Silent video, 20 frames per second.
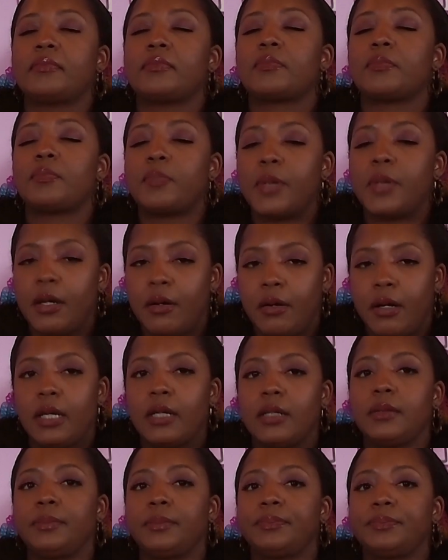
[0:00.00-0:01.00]
Period.
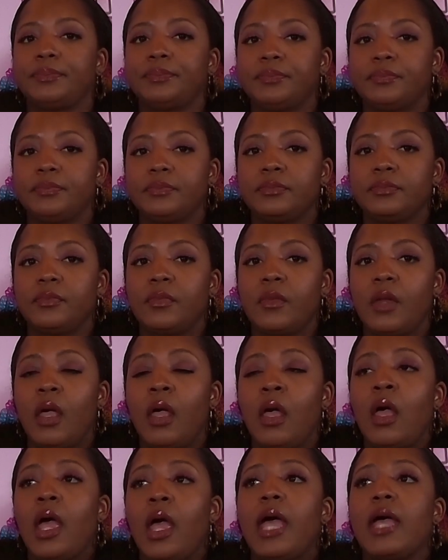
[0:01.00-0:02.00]

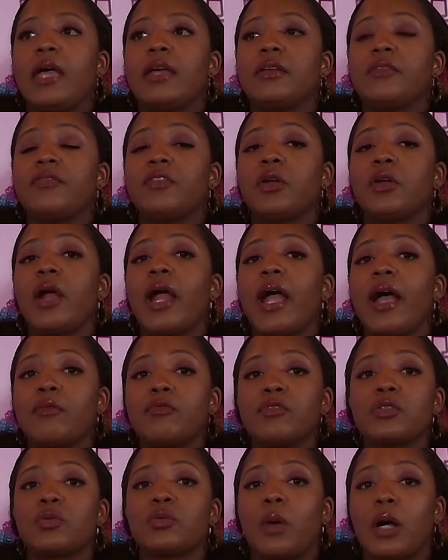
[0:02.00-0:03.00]
And if your
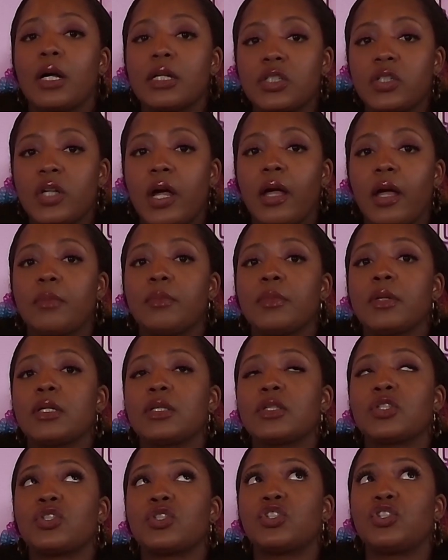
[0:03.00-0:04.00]
average watch time is
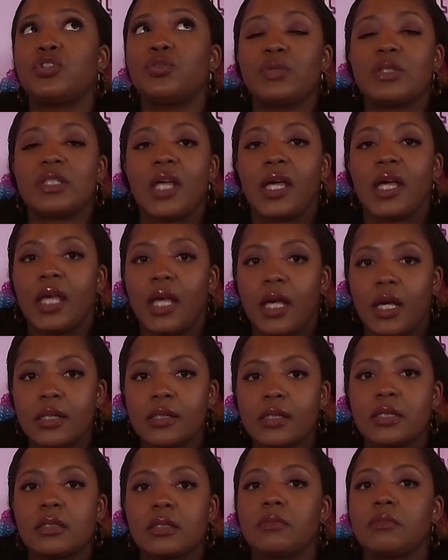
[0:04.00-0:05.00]
2 seconds,
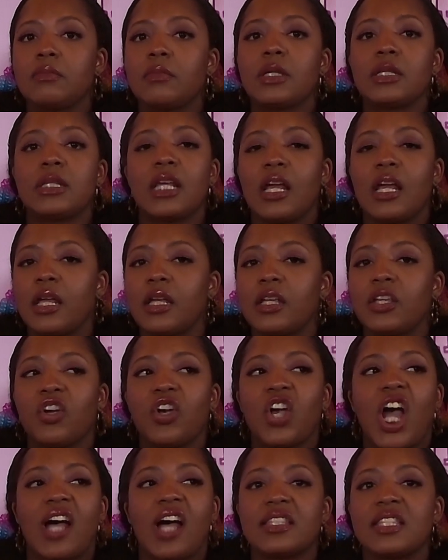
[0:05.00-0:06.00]
then your
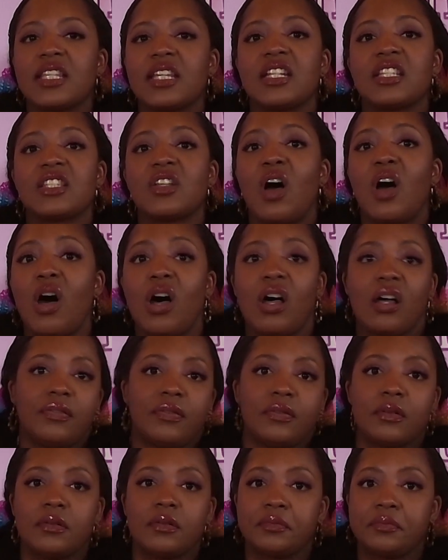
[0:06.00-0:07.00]
content is
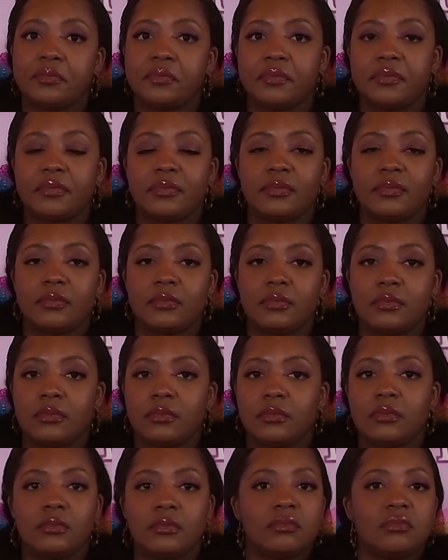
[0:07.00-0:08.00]
awful.
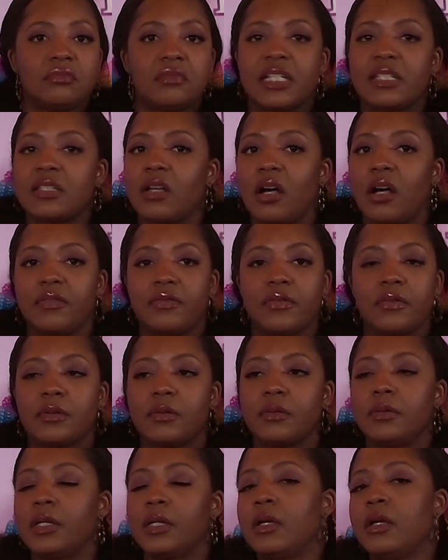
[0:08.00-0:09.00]
It's awful.
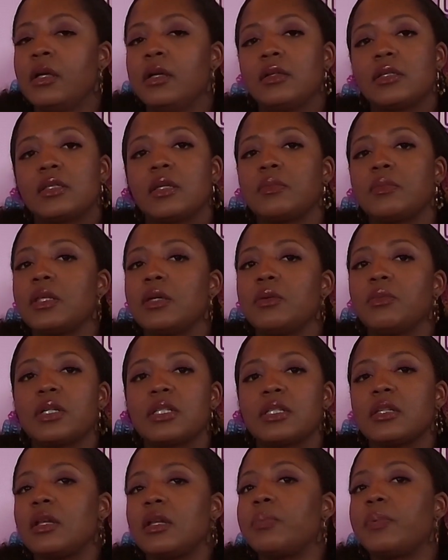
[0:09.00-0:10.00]
Something
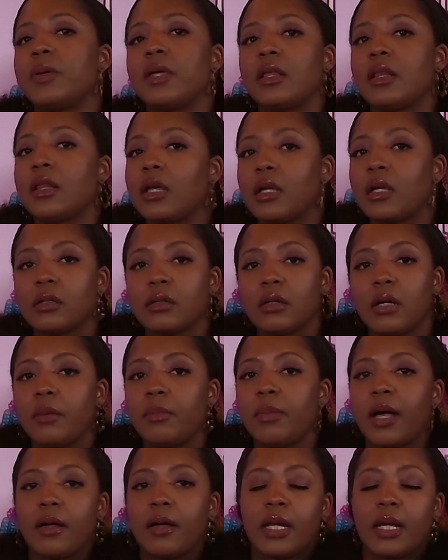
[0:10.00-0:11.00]
wasn't appealing
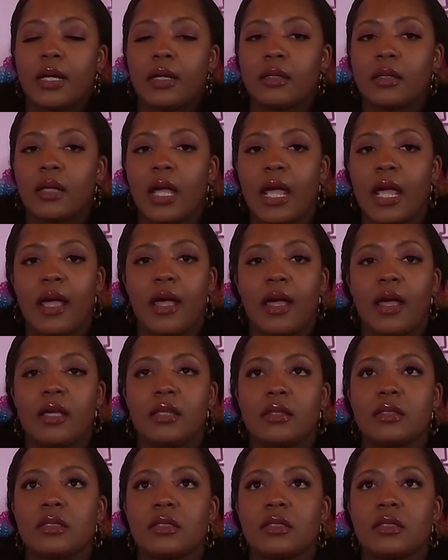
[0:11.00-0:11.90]
about it. And